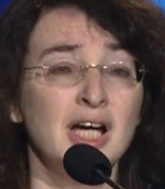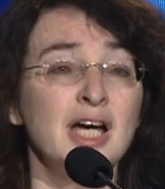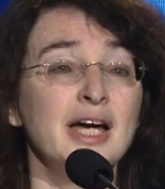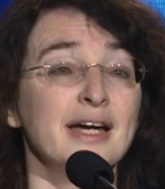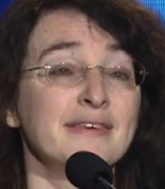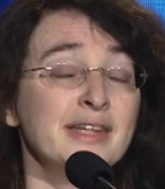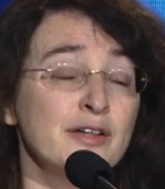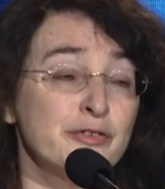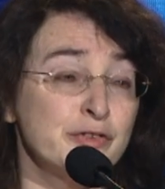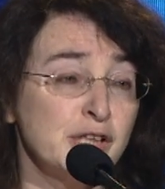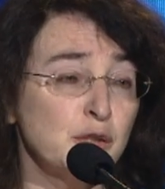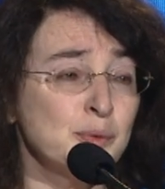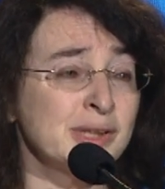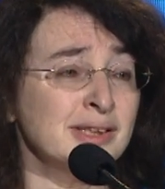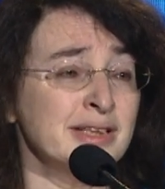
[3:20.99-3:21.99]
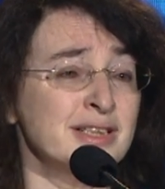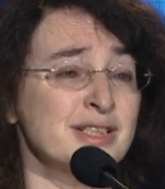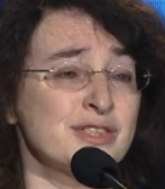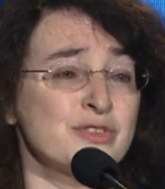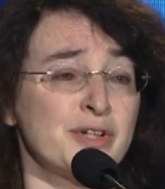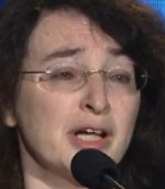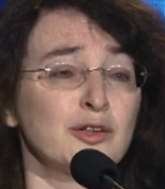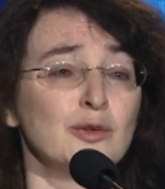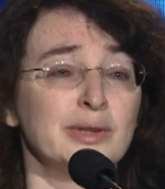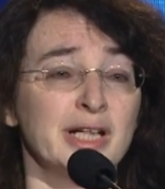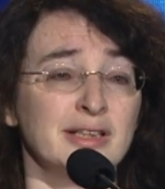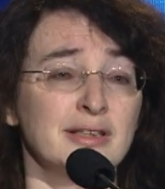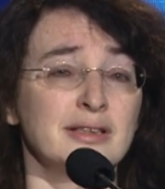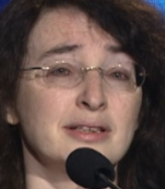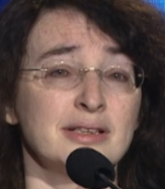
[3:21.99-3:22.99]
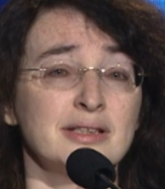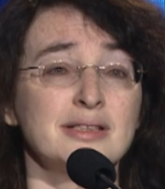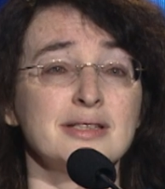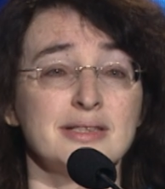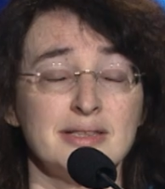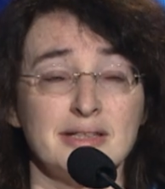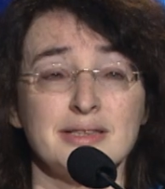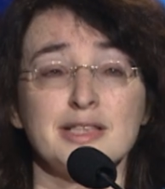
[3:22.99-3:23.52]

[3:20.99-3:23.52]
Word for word: And they're frequently dysregulated in disease,